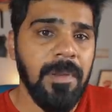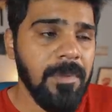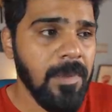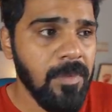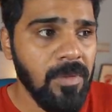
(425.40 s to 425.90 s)

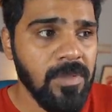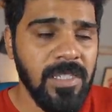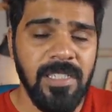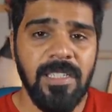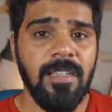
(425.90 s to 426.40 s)
Premiere Pro
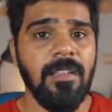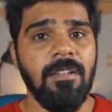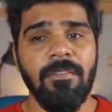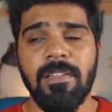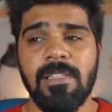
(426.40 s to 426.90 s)
CC,
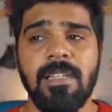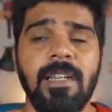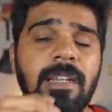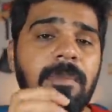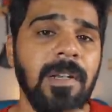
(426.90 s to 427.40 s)
which is a
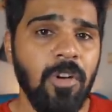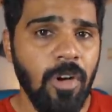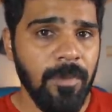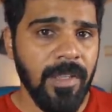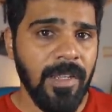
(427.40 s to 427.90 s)
little bit
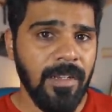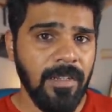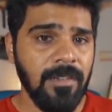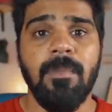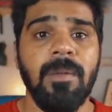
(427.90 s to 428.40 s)

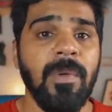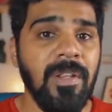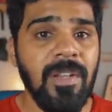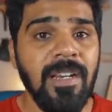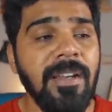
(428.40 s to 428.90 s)
complicated, but when
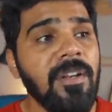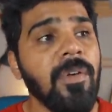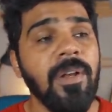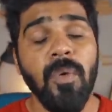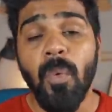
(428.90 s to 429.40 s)
you learn it, you
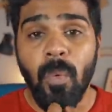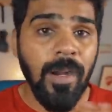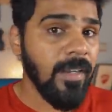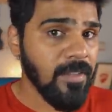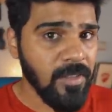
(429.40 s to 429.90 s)
can do
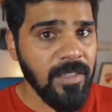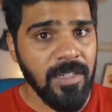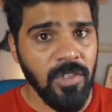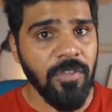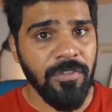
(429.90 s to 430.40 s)
wonders on
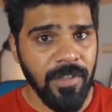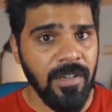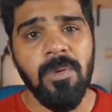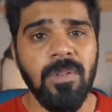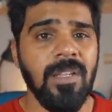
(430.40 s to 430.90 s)
that software.
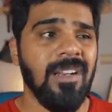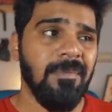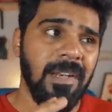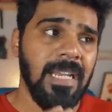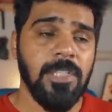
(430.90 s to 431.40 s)
Both are
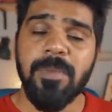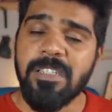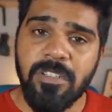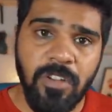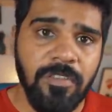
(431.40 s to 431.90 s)
pretty
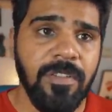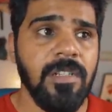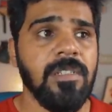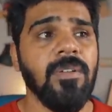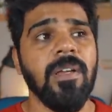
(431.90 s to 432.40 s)
expensive
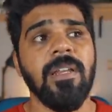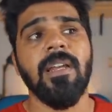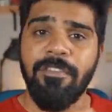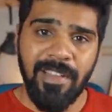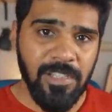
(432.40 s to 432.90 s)
softwares. You can
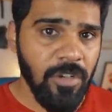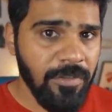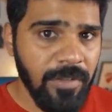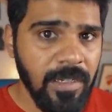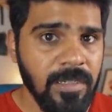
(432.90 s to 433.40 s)
get free
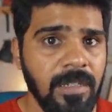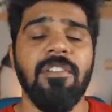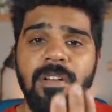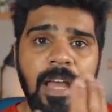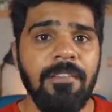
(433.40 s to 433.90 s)
softwares. If
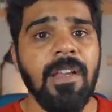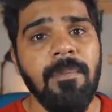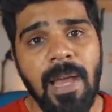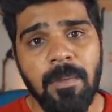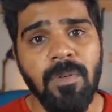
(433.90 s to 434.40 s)
you're having a
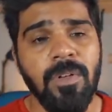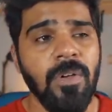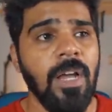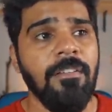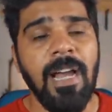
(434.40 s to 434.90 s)
MacBook, you
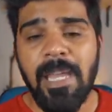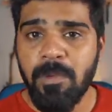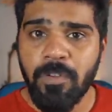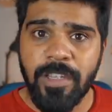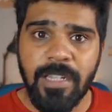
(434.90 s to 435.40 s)
have
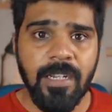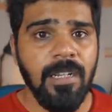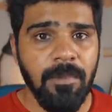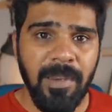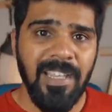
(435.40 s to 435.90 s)
iMovie in it,
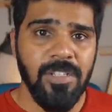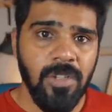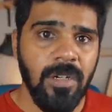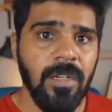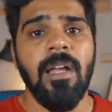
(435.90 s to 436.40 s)

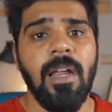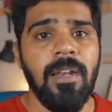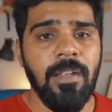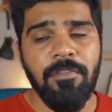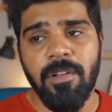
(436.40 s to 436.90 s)
pre-installed.
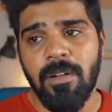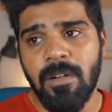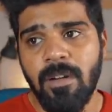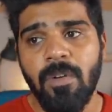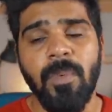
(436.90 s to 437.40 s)
And if you're
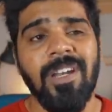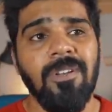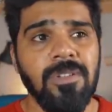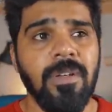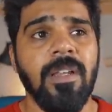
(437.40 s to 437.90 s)
on
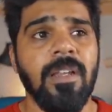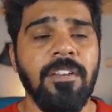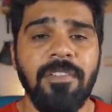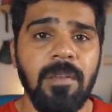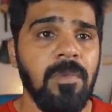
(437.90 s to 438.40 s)
Windows, you can get
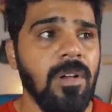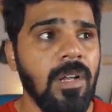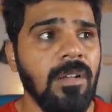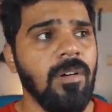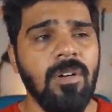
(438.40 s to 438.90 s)

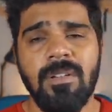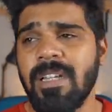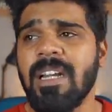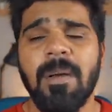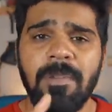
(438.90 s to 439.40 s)
Filmora, or
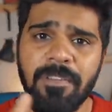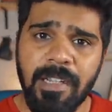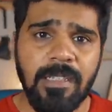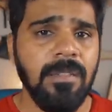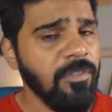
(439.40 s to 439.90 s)
there are a couple of
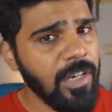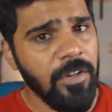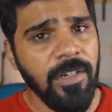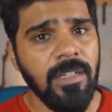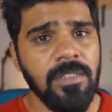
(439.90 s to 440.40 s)
other video
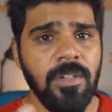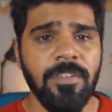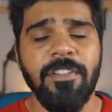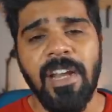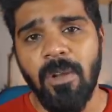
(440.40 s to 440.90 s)
editors you can
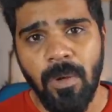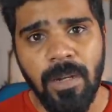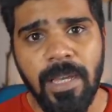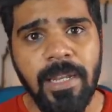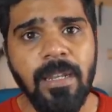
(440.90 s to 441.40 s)
find
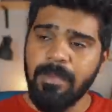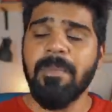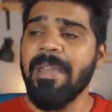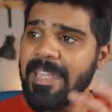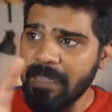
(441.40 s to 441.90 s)
online. But the
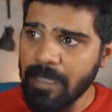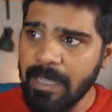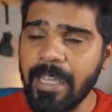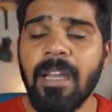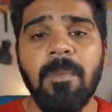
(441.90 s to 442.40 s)
main
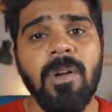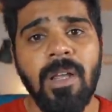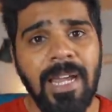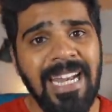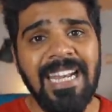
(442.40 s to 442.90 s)
thing
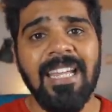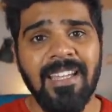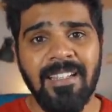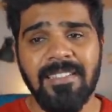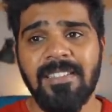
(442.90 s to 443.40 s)
about editing
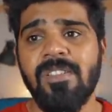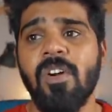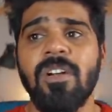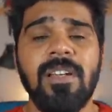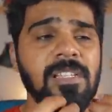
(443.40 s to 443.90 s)
is
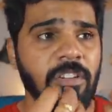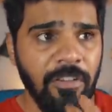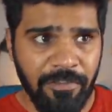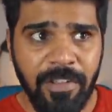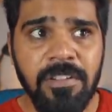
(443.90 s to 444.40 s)
not the
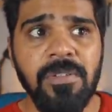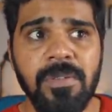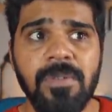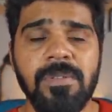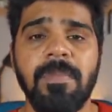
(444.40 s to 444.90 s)
software you
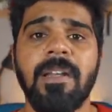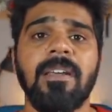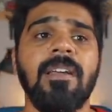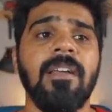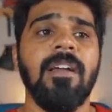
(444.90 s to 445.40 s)
use, but
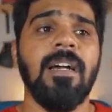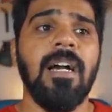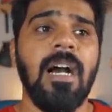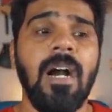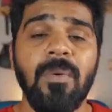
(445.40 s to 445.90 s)

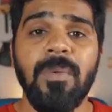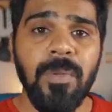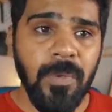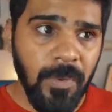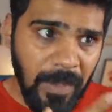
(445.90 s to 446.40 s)
how
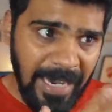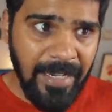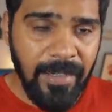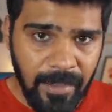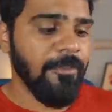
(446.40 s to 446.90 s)
you
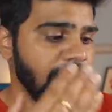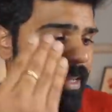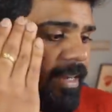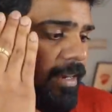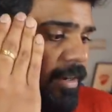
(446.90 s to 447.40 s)
edit.
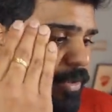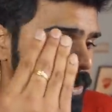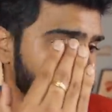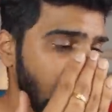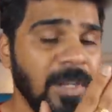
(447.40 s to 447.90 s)
Where do
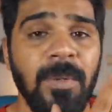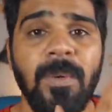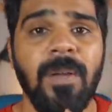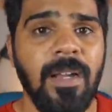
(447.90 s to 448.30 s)
you need to